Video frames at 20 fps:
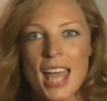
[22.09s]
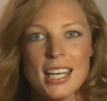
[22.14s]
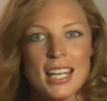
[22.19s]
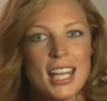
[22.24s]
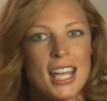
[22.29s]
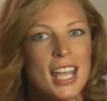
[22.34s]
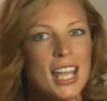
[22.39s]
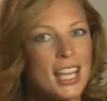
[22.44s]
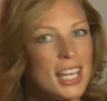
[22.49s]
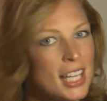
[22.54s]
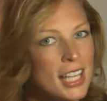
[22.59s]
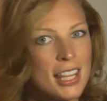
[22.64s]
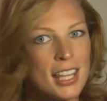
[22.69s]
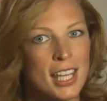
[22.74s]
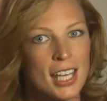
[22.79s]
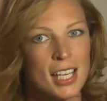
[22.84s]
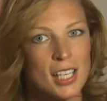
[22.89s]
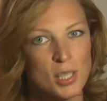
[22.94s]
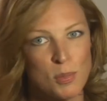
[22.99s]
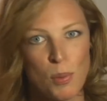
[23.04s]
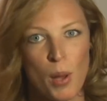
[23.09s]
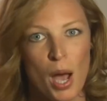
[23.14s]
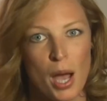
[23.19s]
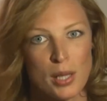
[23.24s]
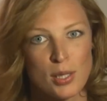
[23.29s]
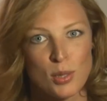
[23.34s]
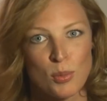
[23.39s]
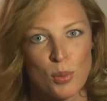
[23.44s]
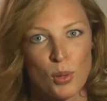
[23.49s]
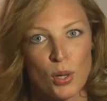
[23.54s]
And anything is
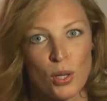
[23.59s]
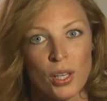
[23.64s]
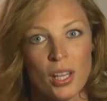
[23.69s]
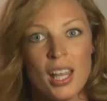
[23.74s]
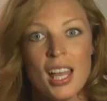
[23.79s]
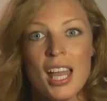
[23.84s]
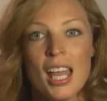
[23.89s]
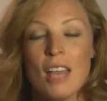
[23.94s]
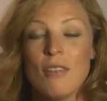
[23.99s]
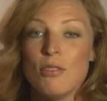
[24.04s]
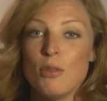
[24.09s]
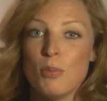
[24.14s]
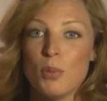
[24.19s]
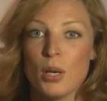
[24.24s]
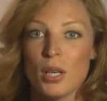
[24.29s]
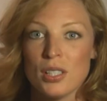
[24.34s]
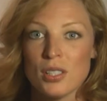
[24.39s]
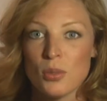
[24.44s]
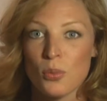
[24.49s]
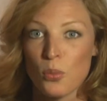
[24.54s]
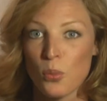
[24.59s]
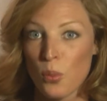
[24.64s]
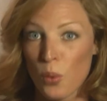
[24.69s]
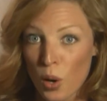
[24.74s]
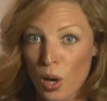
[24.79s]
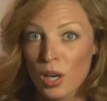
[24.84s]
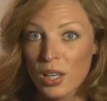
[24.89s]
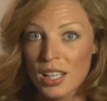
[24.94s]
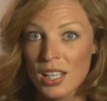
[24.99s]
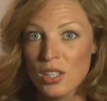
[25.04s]
possible if you put some
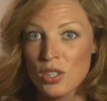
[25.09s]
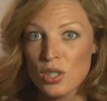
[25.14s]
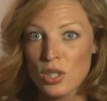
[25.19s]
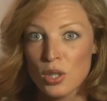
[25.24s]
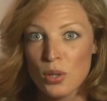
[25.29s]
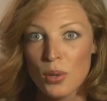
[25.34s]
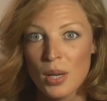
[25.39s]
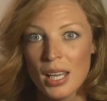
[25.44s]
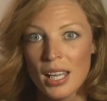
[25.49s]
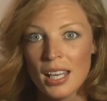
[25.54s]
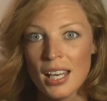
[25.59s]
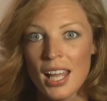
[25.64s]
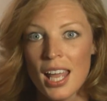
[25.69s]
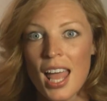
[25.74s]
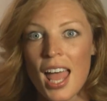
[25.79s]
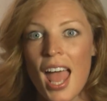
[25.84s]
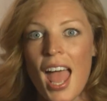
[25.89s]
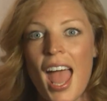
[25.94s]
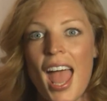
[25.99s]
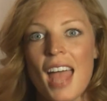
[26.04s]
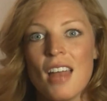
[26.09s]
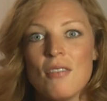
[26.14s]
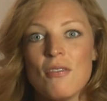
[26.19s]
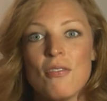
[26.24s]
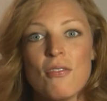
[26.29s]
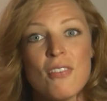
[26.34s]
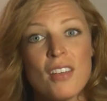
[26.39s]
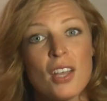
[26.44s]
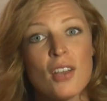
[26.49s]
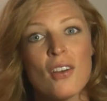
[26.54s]
work into it and
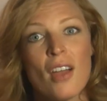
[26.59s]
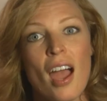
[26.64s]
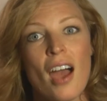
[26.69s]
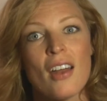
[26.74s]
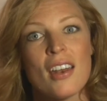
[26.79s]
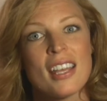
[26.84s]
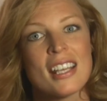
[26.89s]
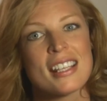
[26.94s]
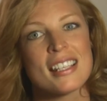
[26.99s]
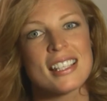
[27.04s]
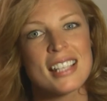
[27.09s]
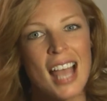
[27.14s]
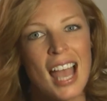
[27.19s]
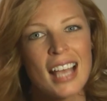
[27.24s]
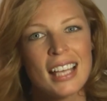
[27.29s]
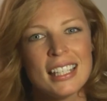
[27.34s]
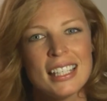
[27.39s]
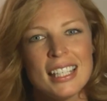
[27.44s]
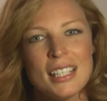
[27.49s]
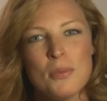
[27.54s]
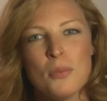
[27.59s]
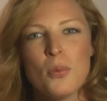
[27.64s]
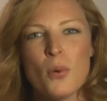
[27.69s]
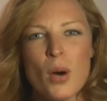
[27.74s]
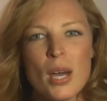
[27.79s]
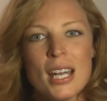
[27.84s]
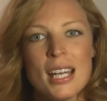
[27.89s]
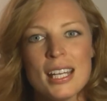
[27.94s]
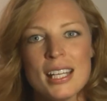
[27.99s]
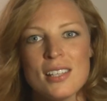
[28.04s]
figure out exactly
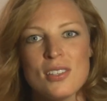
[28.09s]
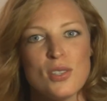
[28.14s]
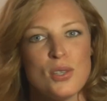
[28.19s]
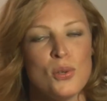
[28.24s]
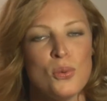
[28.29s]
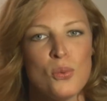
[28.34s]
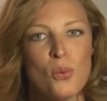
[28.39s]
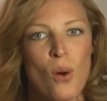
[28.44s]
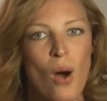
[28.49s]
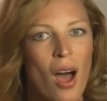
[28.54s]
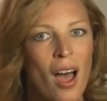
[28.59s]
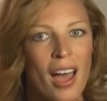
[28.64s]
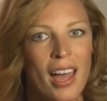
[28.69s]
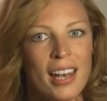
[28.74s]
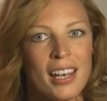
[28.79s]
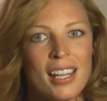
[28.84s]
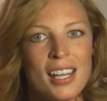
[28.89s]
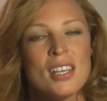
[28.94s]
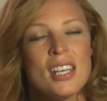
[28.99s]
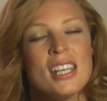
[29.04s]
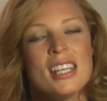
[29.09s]
what it is you want.